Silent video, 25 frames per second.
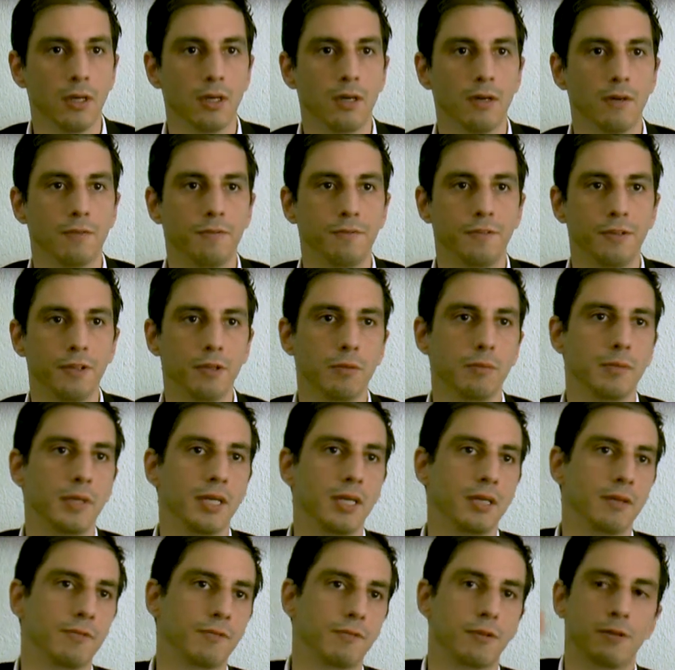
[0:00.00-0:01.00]
Uh,
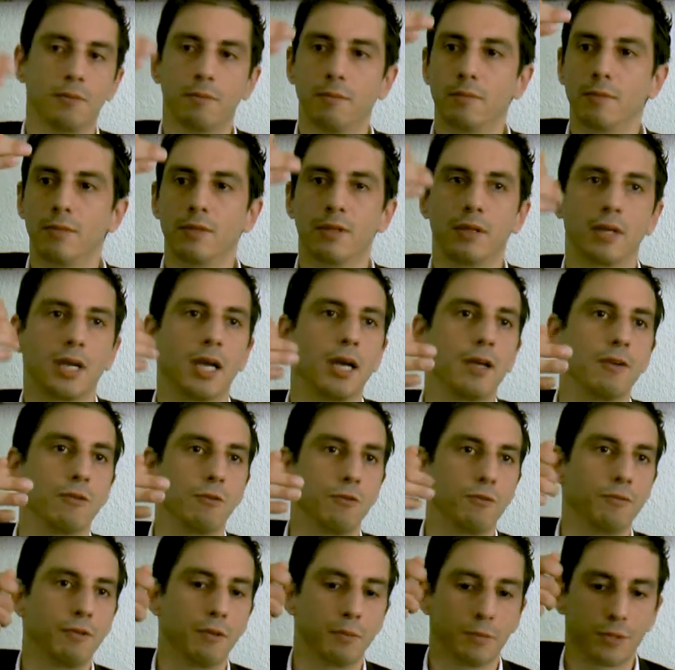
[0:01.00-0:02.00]
filming from the guy
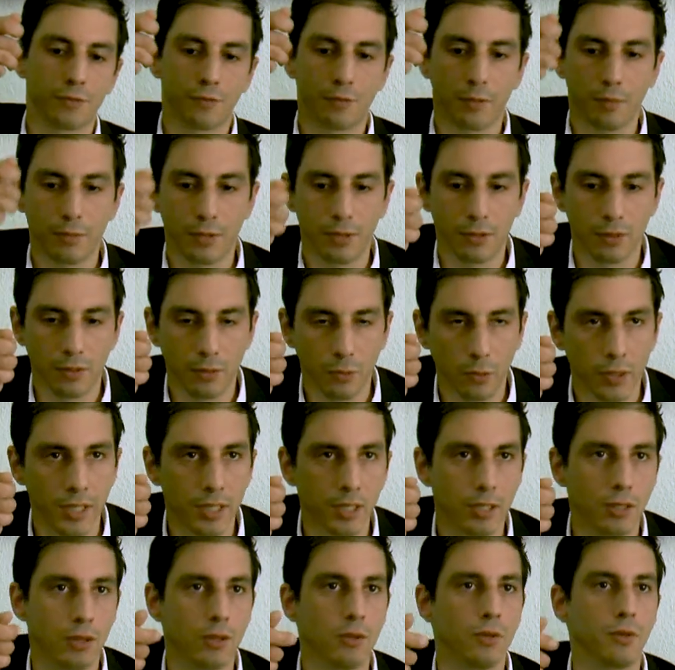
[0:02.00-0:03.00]
who films from the
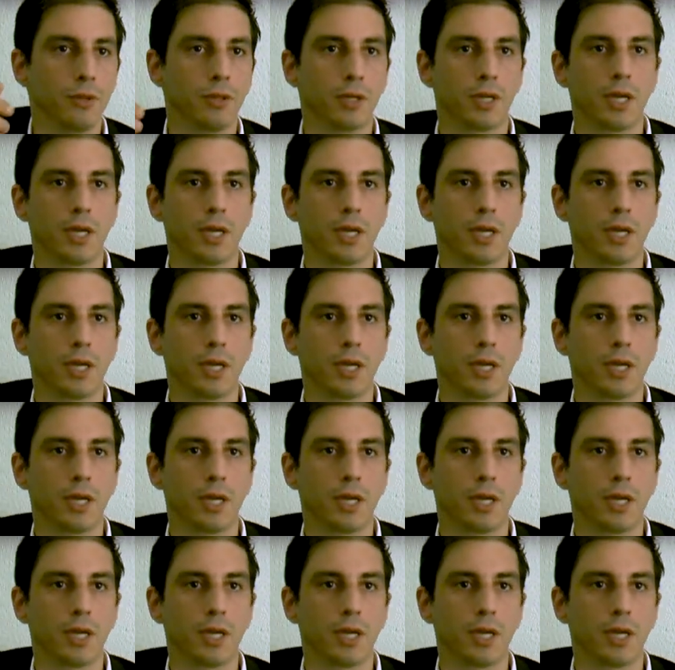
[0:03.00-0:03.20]
window,